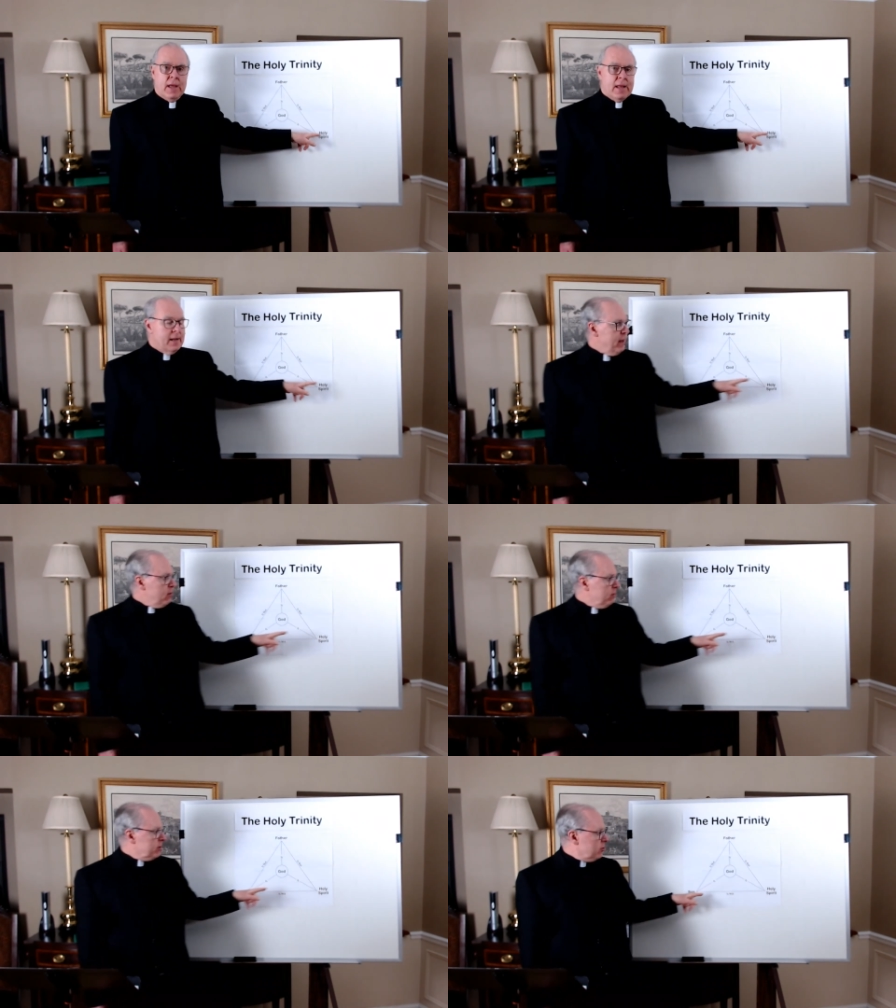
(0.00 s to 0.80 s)
Not
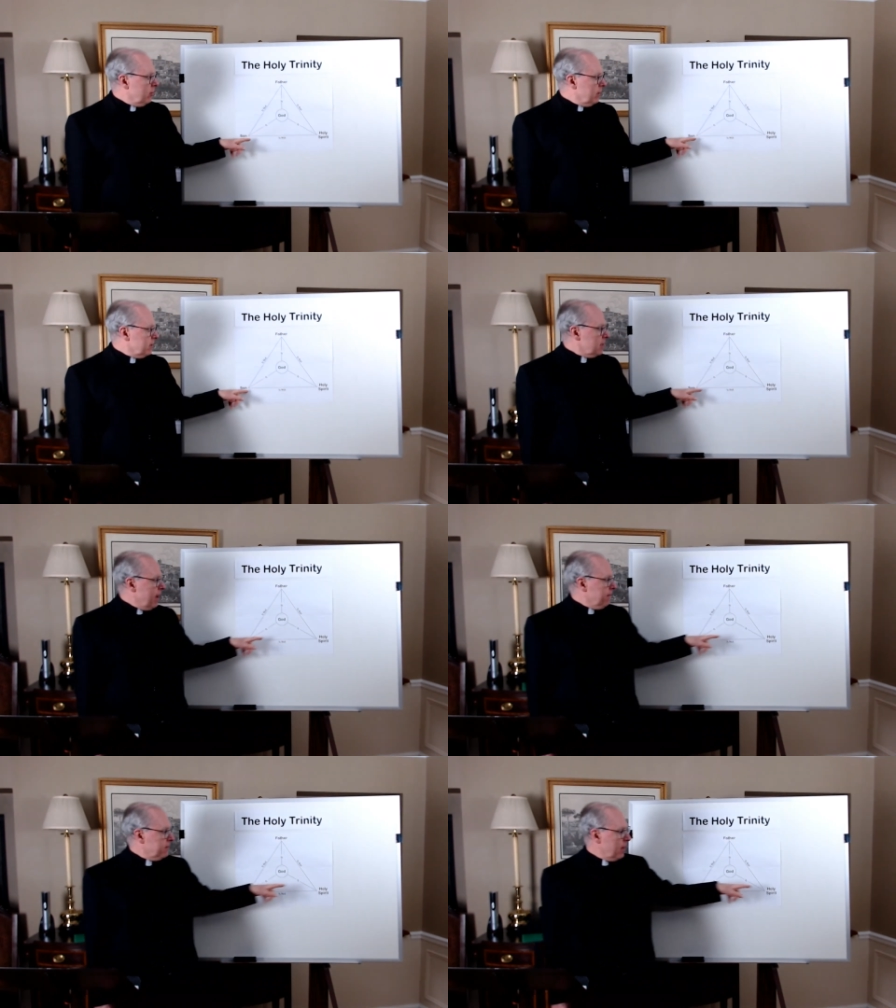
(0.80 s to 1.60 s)
only during his
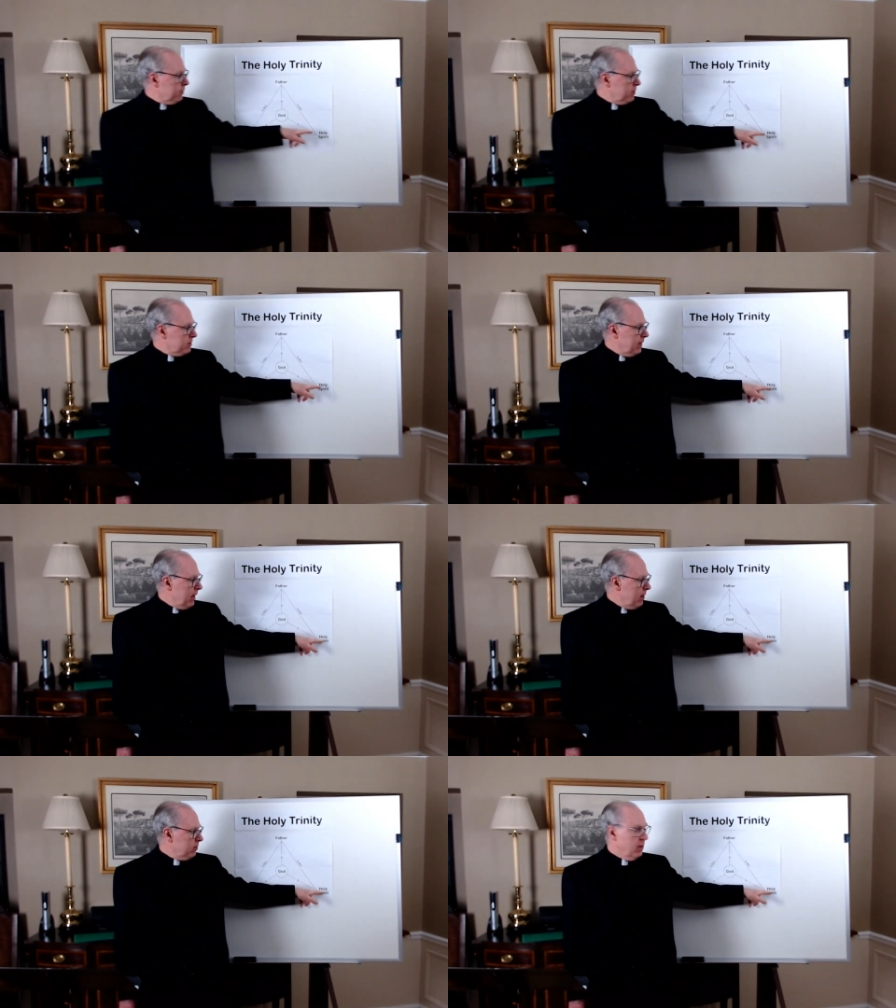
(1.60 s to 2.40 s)
lifetime does he
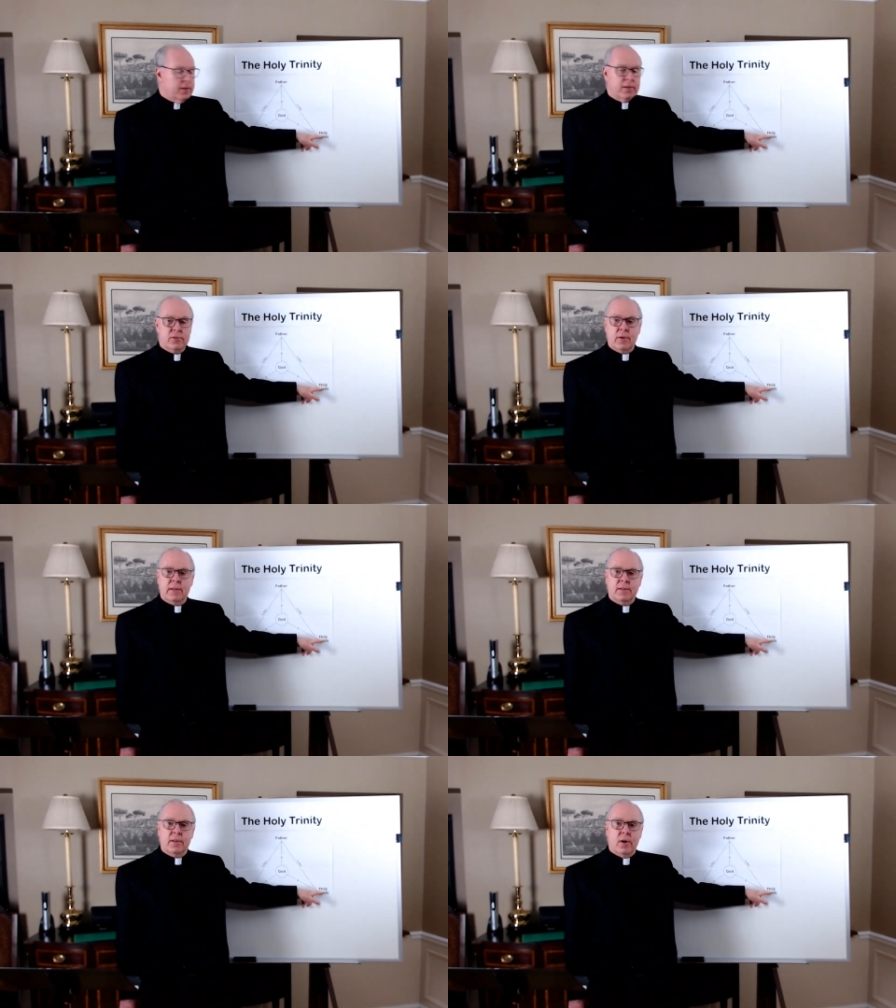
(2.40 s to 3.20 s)
count on the
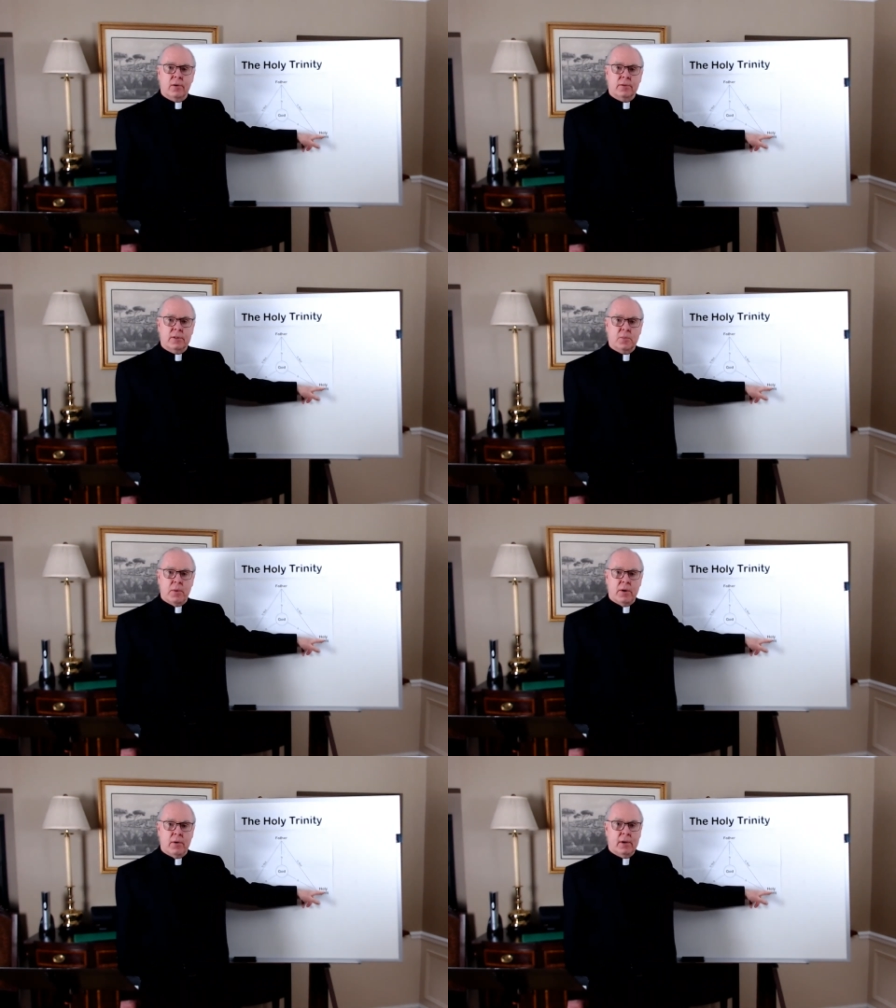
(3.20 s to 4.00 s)
strength of the Holy
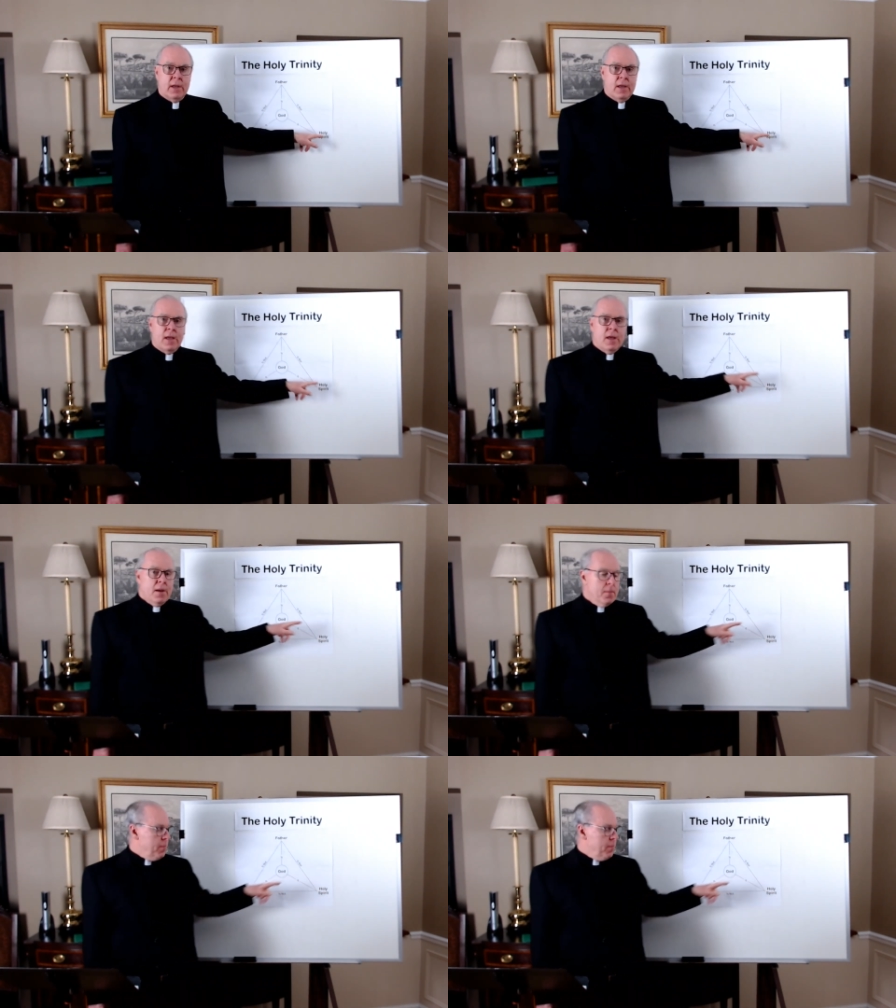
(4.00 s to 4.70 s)
Spirit, but